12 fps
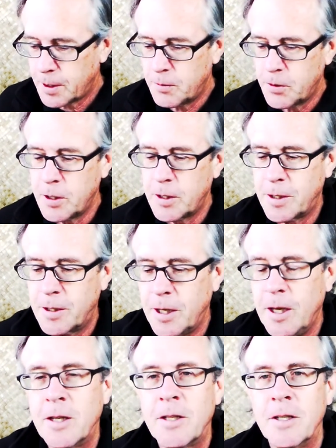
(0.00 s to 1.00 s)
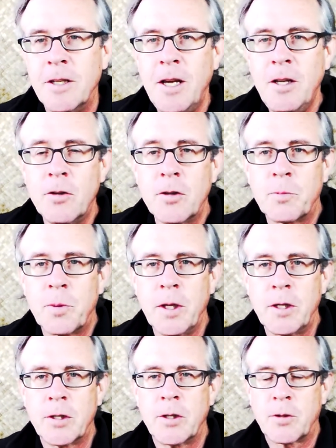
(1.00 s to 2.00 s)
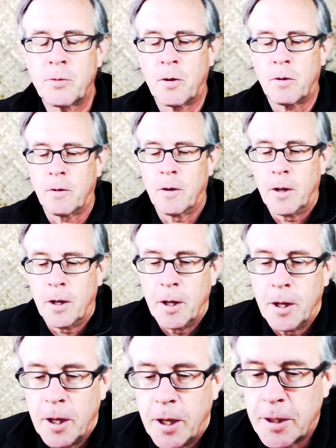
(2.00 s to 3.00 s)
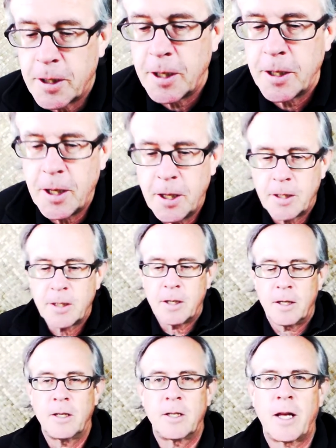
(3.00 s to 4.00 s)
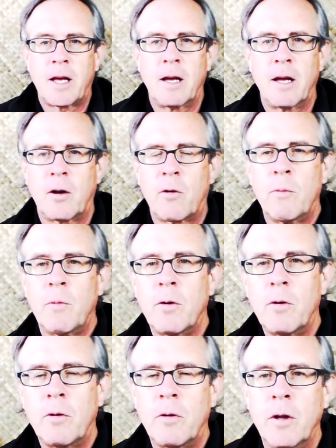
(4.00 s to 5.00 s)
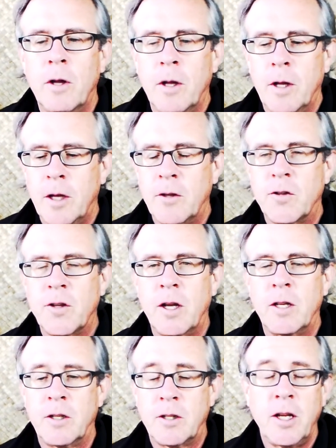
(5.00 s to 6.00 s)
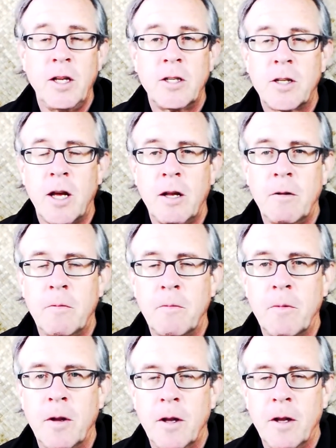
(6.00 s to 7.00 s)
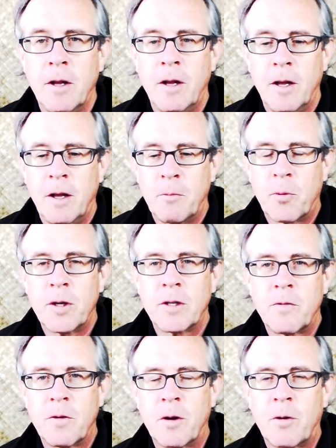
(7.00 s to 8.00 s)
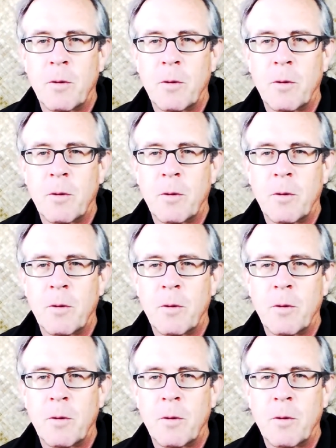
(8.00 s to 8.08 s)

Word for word: As I've said, it's a, it's a dangerous place, this world. It's, an, it's, a, it's like a criminal insane asylum and prison for the